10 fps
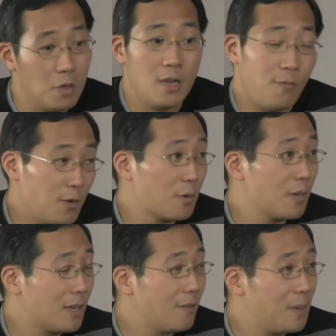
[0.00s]
if you're going
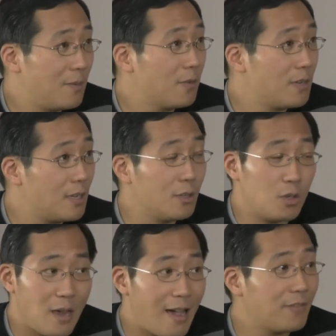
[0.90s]
to compete for deals,
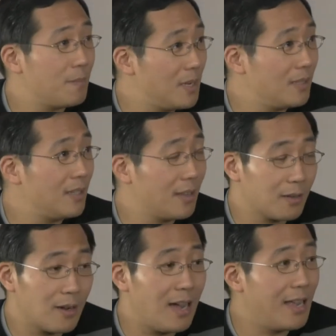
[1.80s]
you have to beat the other
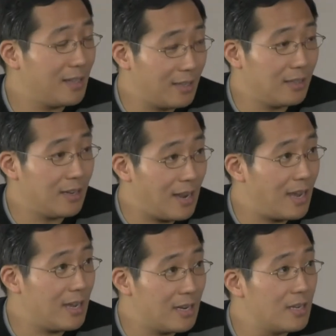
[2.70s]
guy. At the end of the
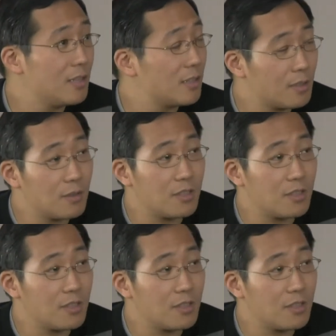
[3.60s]
day, it is a zero